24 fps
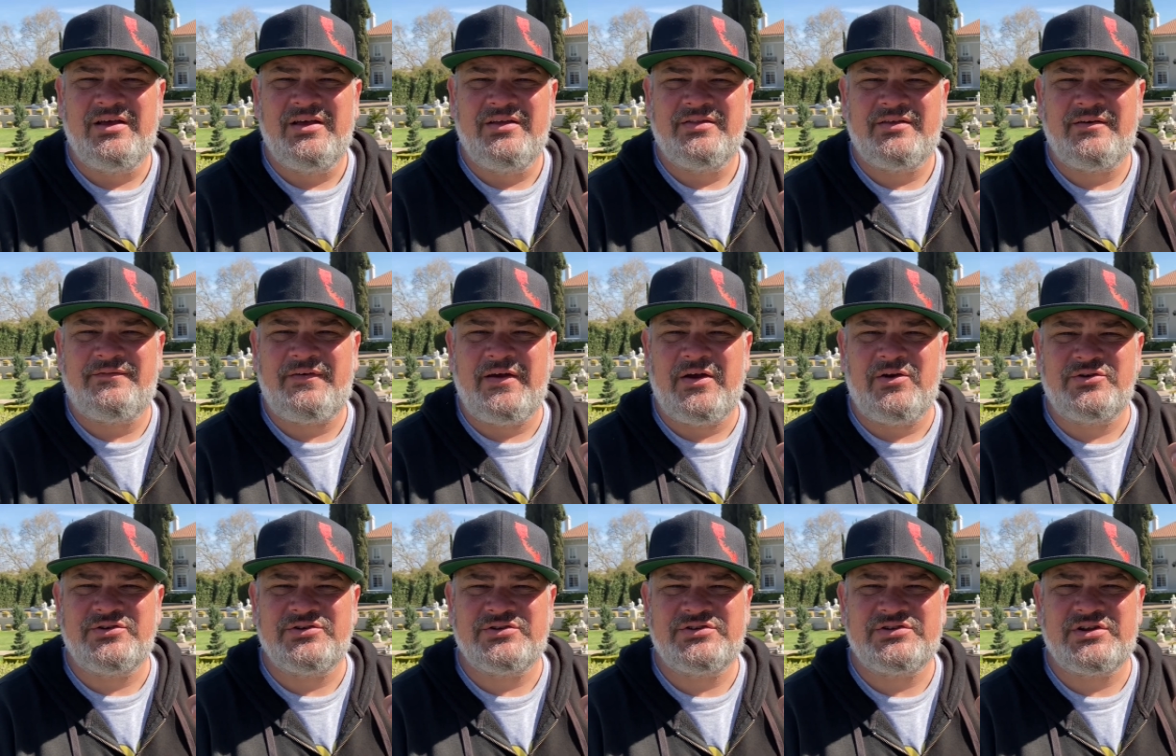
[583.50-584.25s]
The
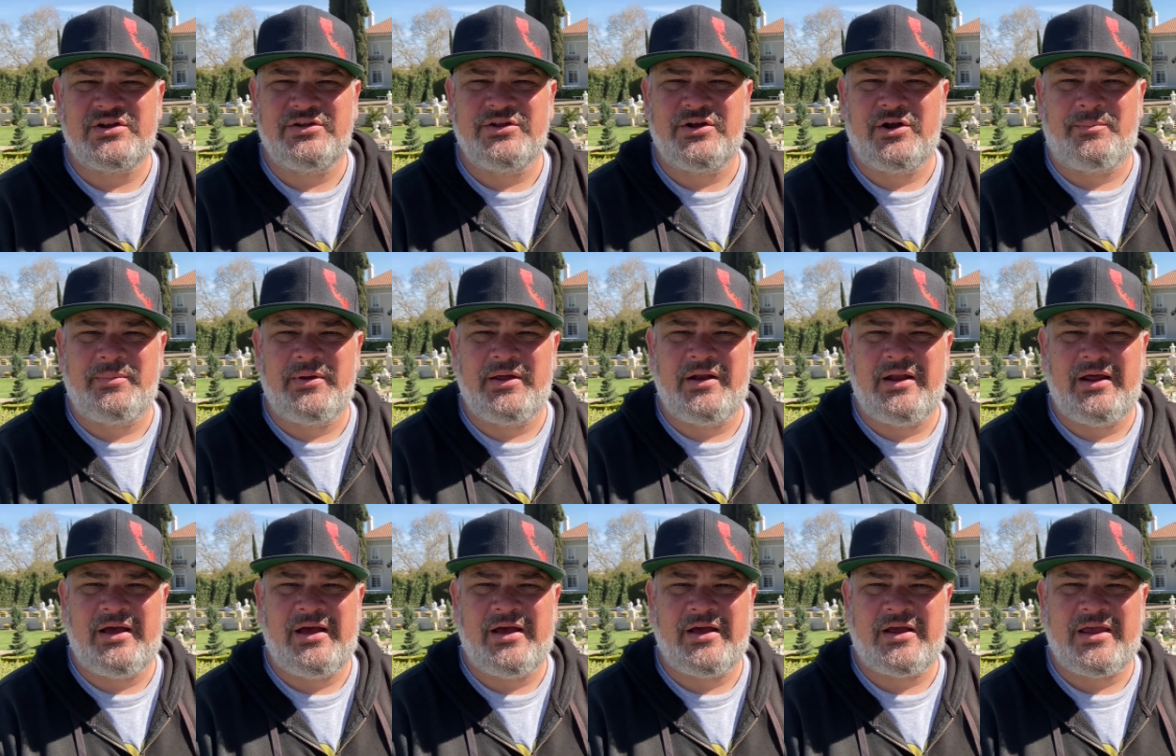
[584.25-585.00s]
fountain is a little bit
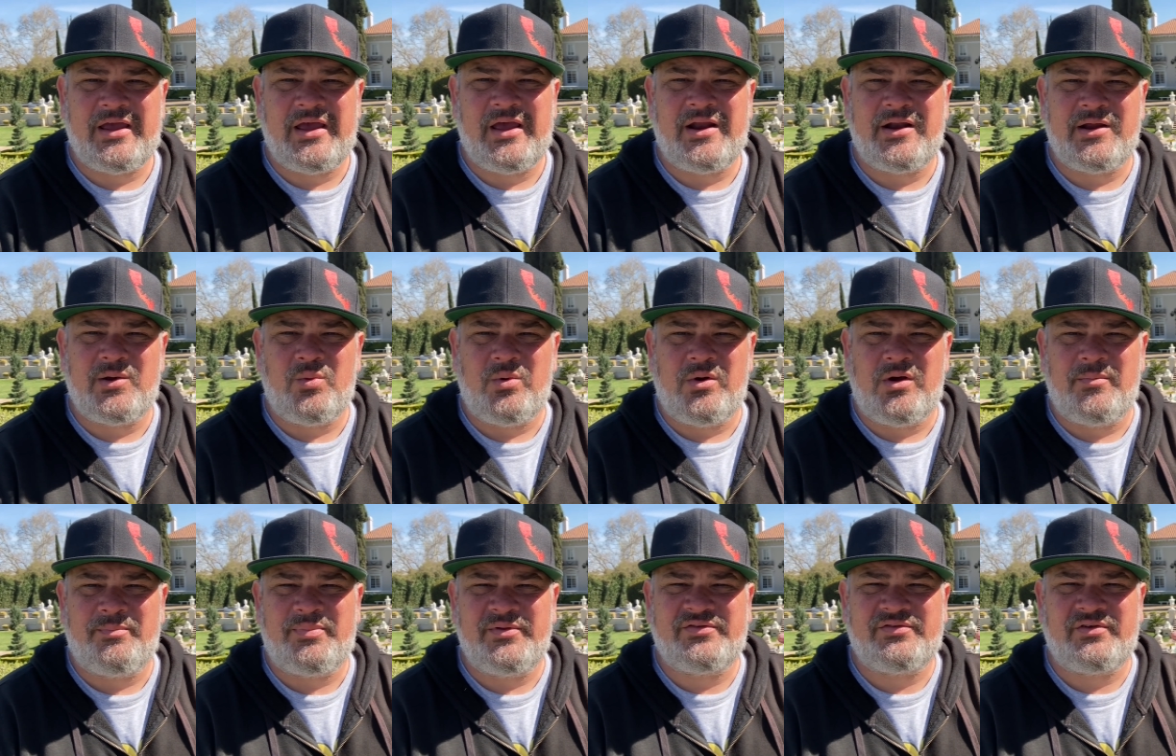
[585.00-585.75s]

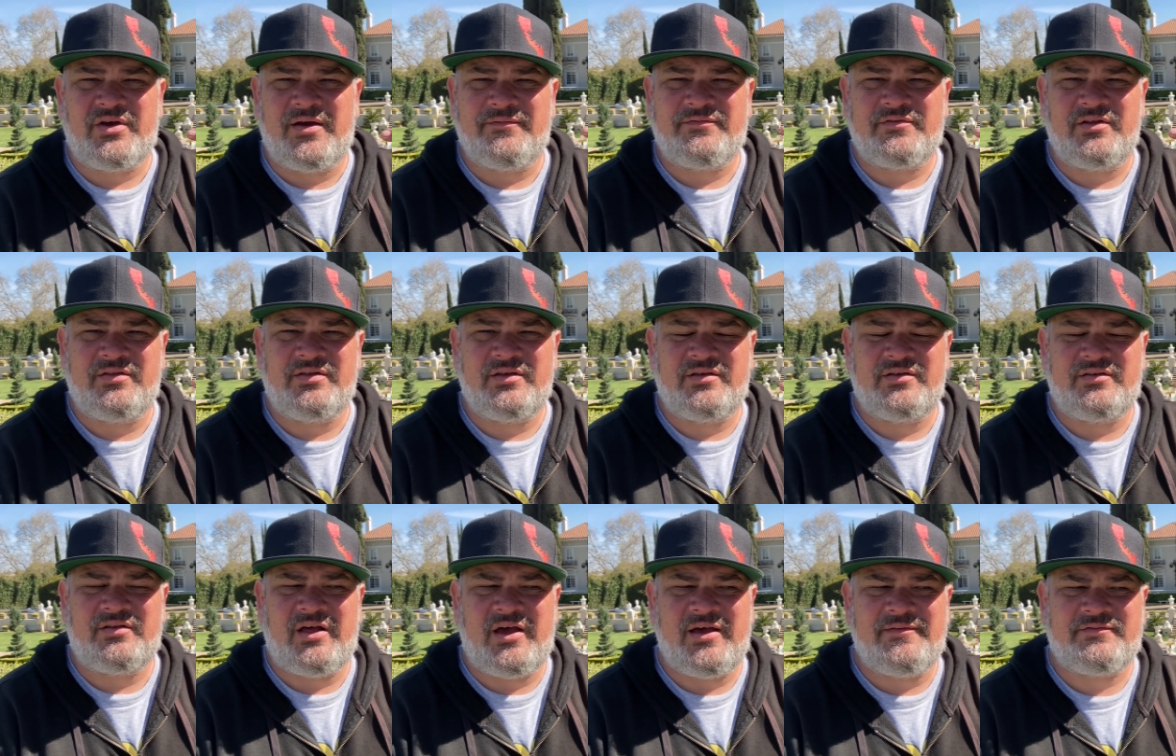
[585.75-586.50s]
cattywampus off to
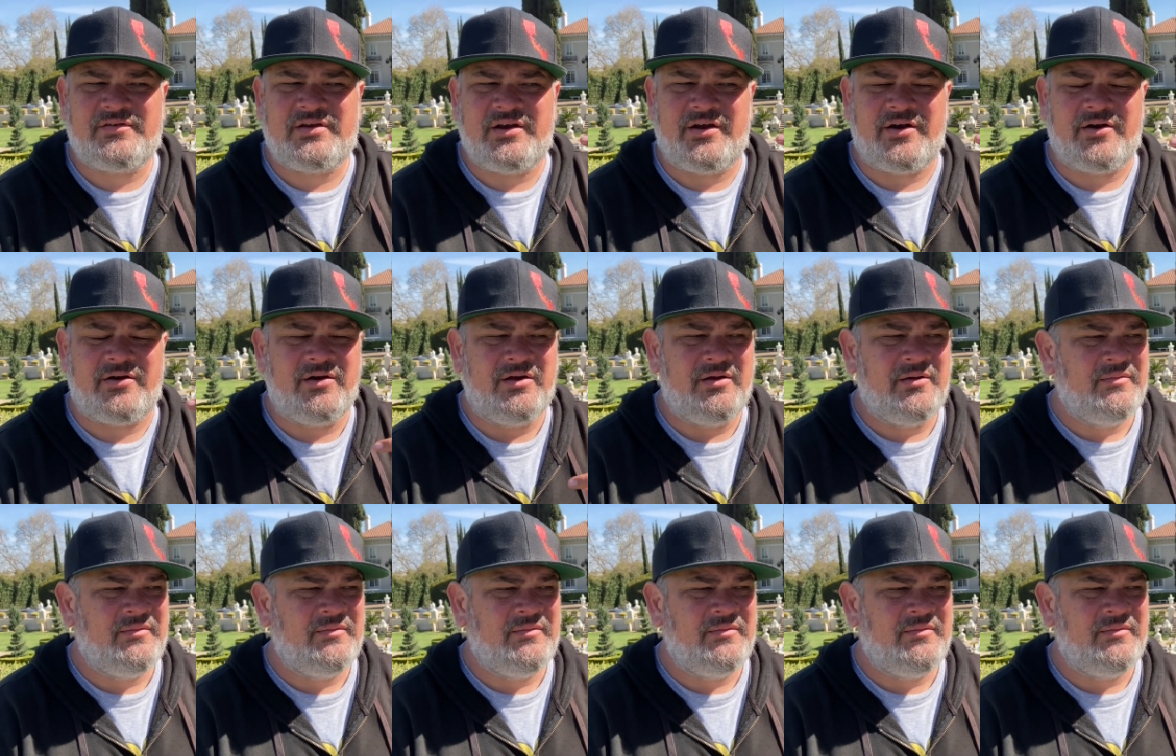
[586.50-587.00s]
the left here.